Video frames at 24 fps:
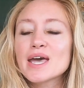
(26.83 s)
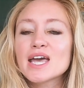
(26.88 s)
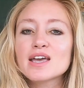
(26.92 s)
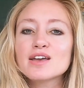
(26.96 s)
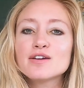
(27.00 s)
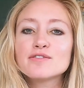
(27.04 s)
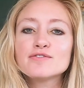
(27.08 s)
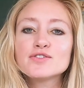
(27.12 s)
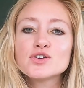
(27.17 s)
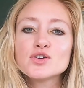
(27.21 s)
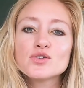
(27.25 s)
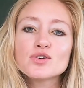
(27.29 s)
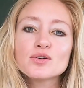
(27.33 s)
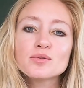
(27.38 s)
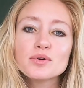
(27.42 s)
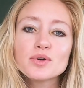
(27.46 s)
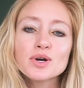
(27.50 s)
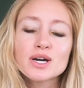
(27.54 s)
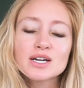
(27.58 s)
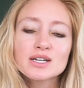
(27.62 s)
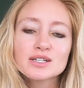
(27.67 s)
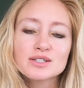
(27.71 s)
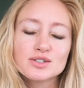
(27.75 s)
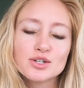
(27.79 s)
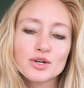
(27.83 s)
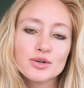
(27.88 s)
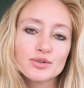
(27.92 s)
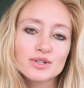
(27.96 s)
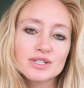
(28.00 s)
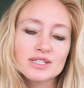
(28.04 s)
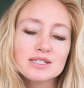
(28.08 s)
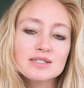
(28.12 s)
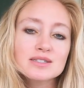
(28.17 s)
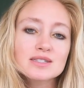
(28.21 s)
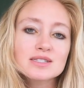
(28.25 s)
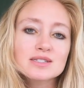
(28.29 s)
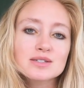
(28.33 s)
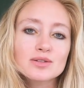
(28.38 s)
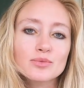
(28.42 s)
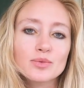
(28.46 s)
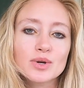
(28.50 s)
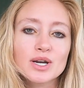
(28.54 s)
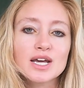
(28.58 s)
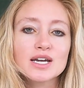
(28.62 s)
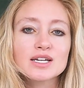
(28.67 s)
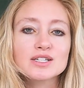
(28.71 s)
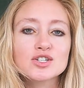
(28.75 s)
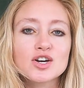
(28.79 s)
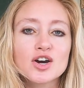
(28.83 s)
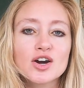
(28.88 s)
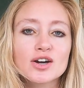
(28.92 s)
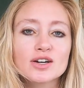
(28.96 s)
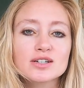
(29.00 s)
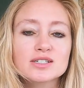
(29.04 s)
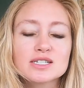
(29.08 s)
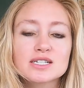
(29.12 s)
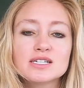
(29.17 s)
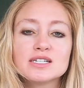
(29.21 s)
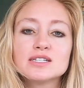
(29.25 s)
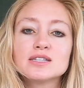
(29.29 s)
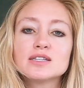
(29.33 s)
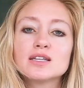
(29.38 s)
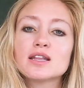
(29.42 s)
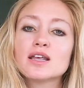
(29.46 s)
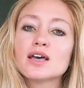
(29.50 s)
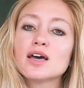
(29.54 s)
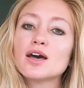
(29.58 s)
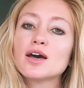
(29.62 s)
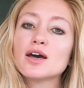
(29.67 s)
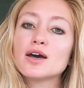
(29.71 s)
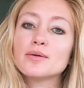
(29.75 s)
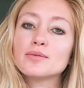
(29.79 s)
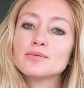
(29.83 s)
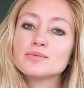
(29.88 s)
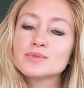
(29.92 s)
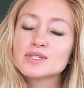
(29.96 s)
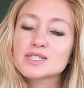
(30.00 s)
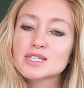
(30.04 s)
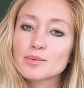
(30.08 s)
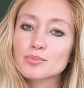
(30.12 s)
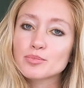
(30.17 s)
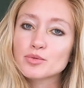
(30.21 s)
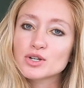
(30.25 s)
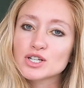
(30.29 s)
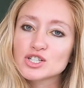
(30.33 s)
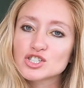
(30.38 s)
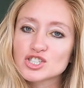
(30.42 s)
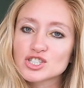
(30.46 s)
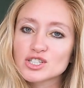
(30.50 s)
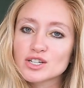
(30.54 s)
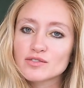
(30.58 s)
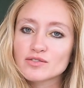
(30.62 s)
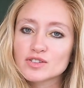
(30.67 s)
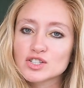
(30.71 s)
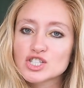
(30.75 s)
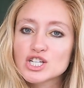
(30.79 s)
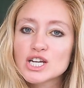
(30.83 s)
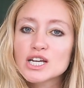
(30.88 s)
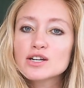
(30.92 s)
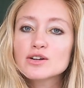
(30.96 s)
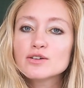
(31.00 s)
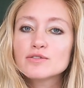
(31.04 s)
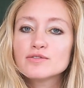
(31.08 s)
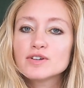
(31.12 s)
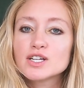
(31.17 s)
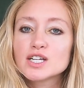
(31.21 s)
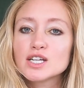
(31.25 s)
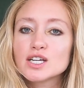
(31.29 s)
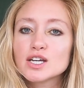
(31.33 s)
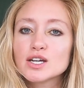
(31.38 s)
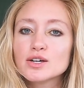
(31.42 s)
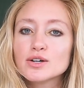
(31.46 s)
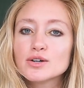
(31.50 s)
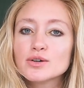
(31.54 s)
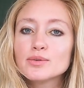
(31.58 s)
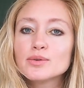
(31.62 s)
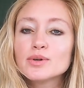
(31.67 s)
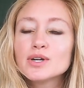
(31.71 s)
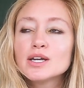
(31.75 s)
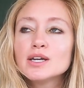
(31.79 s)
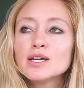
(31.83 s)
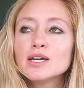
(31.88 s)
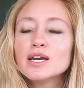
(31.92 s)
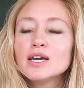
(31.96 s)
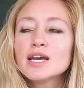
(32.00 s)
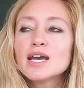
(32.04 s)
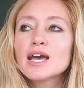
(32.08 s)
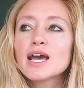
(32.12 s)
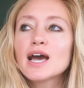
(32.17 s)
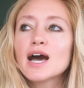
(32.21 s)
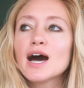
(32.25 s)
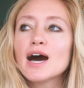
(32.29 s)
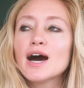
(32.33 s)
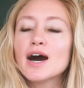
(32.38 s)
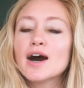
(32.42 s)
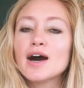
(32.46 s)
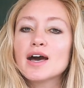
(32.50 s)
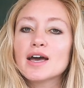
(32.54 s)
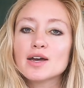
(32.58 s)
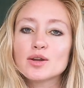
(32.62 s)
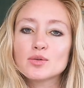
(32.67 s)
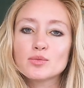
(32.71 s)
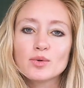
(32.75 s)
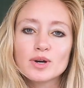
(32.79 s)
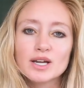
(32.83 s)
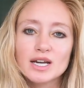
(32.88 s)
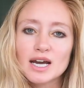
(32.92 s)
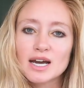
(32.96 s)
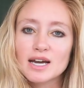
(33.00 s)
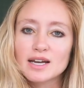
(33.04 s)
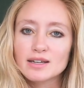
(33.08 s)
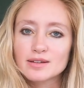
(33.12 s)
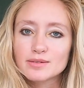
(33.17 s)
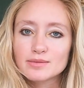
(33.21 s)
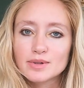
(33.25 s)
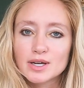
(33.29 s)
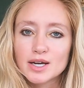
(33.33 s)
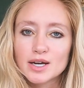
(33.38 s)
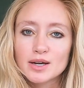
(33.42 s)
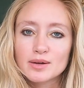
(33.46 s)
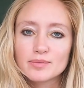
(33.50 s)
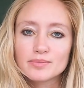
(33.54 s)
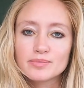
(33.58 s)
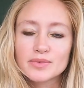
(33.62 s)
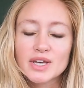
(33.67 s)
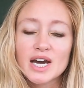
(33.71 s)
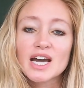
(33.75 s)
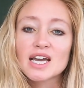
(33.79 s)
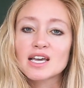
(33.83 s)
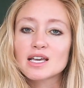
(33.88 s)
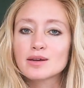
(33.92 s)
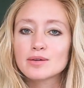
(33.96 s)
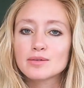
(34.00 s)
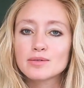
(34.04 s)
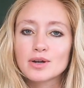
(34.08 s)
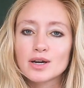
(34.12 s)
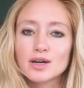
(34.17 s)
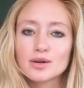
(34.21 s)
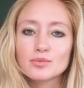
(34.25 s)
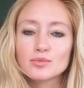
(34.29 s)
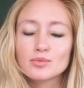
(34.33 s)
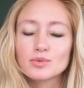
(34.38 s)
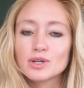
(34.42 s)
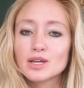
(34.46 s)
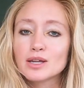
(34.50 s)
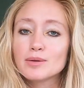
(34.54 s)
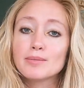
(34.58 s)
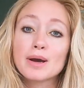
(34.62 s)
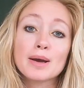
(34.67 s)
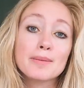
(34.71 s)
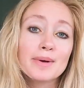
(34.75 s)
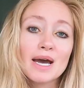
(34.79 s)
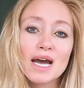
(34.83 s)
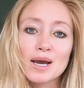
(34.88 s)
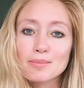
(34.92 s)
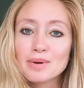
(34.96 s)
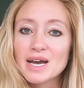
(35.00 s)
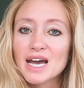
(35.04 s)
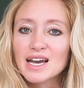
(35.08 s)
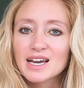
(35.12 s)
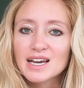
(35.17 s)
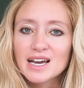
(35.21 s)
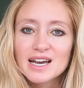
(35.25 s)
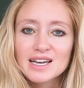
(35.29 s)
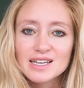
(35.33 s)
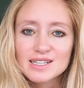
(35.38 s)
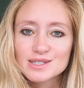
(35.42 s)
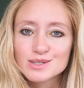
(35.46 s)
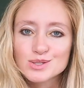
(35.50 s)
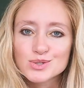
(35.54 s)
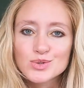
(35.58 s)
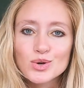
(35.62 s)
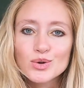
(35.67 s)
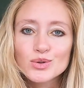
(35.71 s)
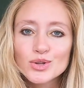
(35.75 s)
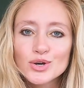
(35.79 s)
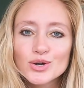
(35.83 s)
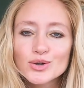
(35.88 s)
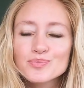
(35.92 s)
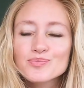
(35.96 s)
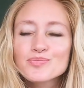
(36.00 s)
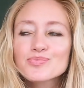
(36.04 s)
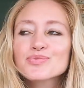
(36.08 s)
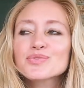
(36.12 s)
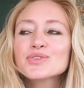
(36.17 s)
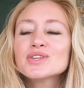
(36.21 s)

If you noticed when I talked in the separation of the channel video and what I hike in my backpack hiking solo,